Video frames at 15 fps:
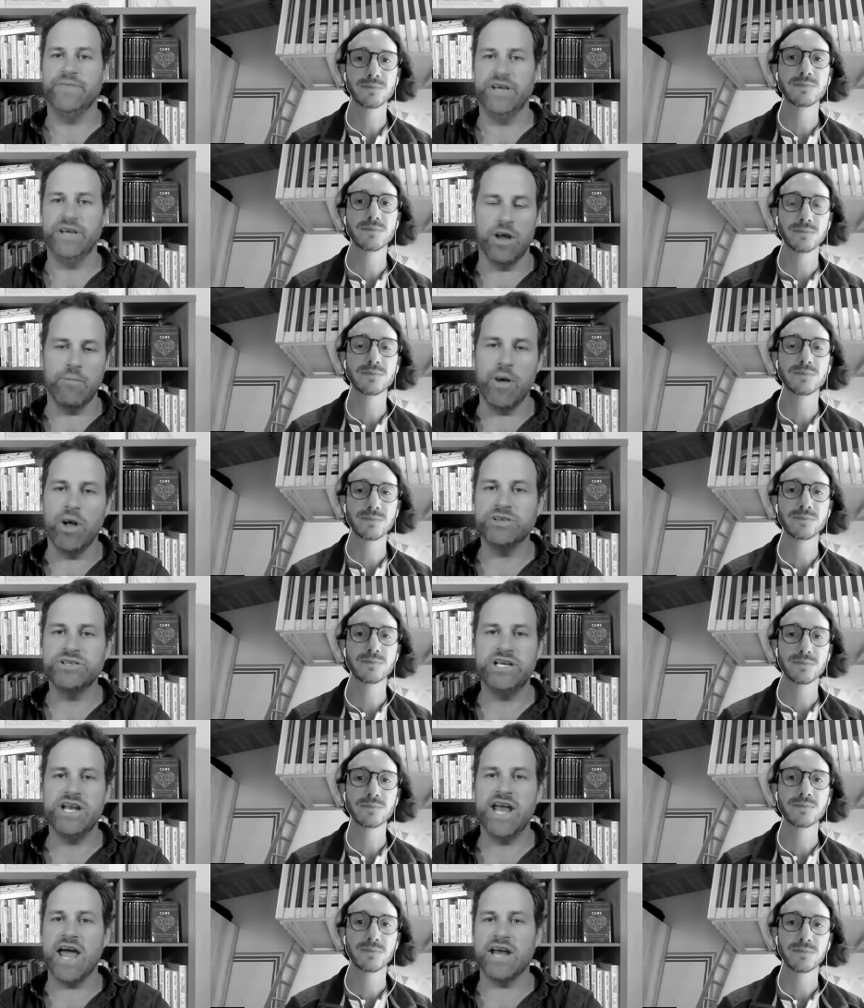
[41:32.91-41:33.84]
Speaker 1: you know
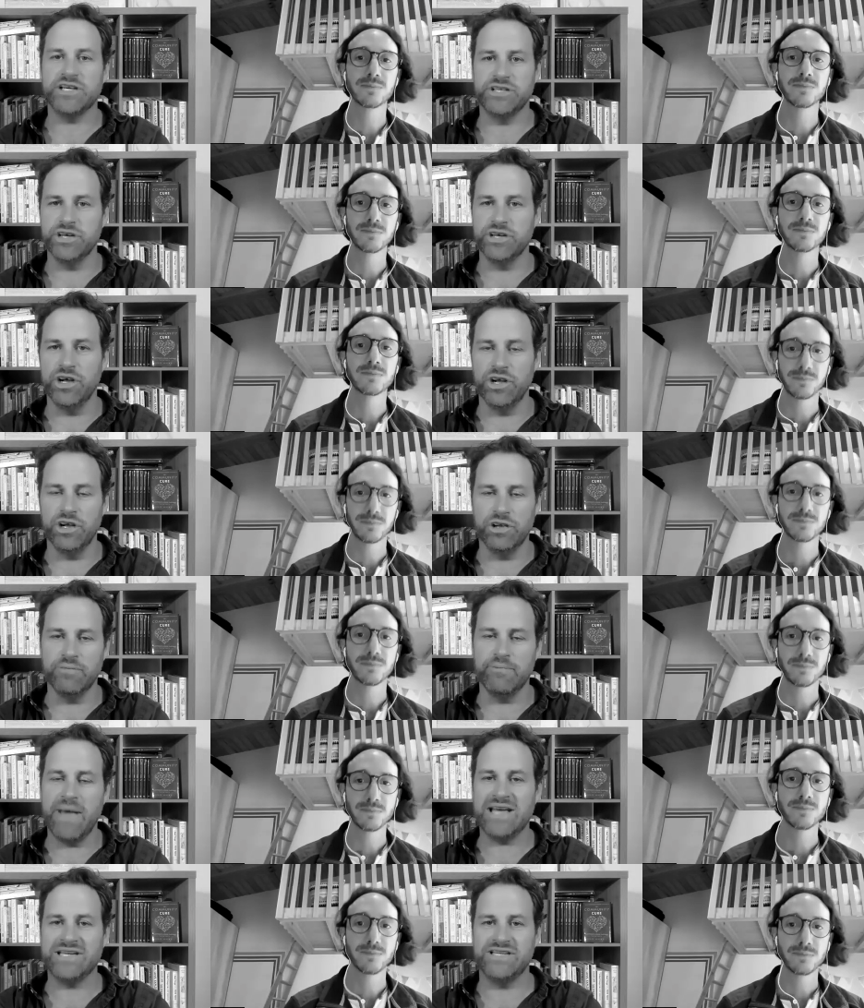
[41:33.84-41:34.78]
multinational
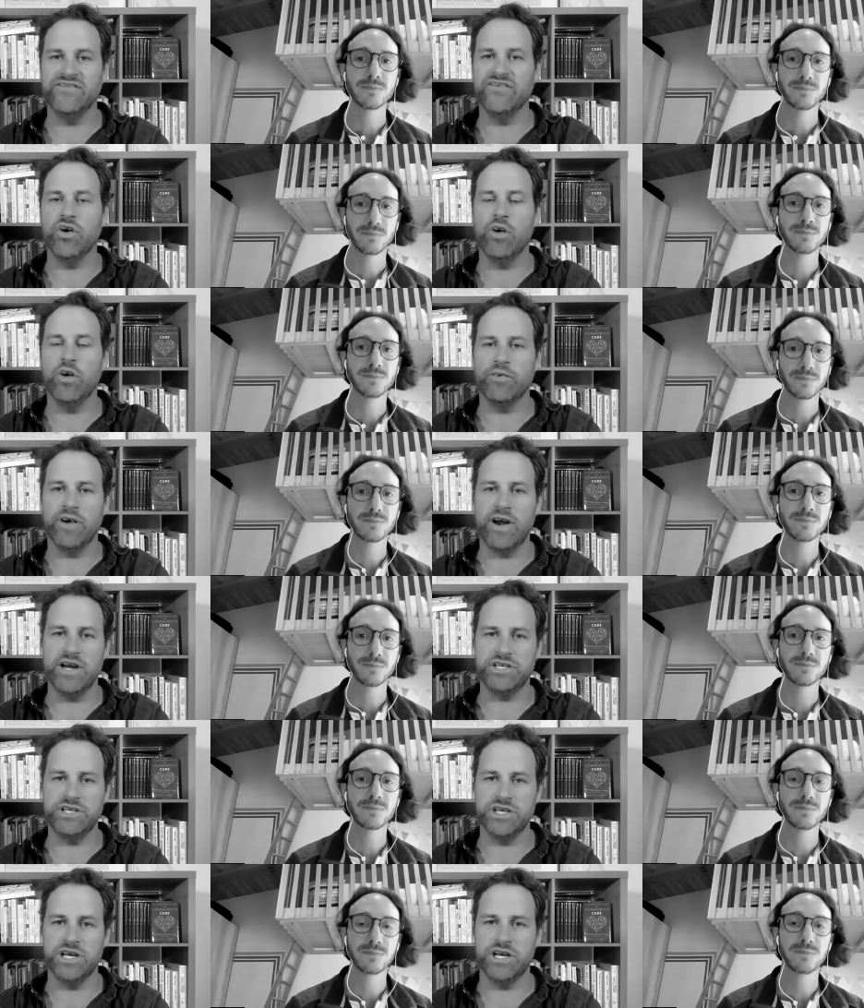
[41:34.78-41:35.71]
massive
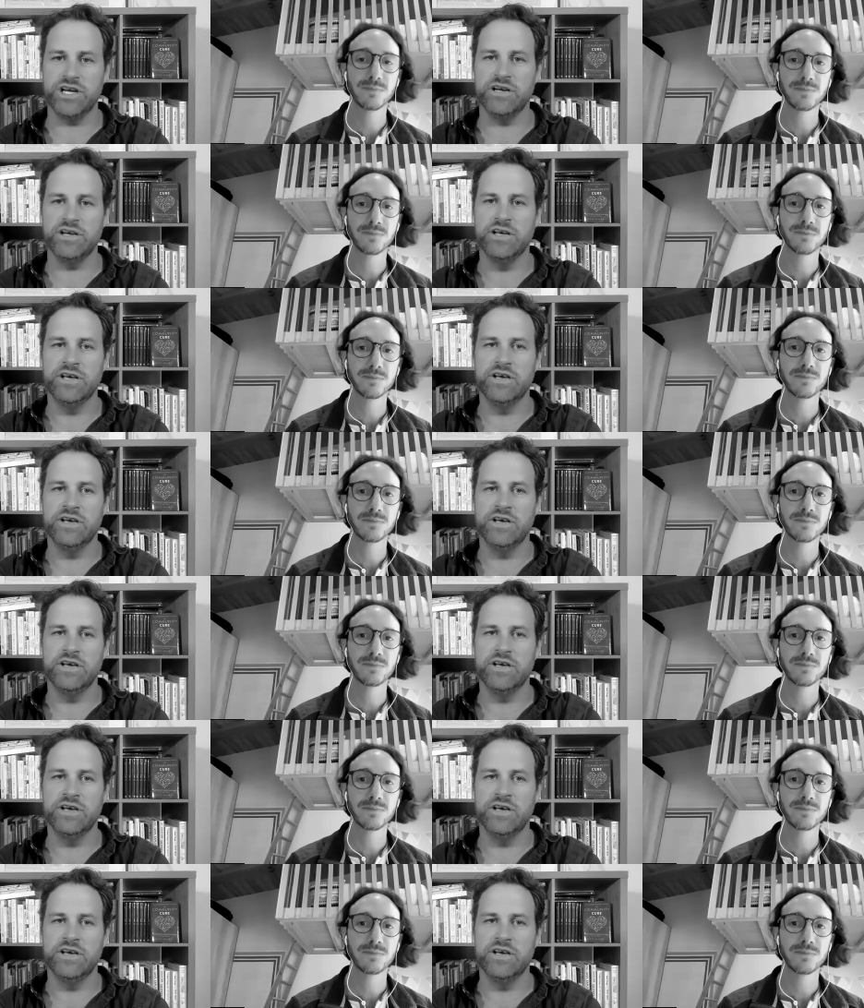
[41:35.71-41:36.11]
corporation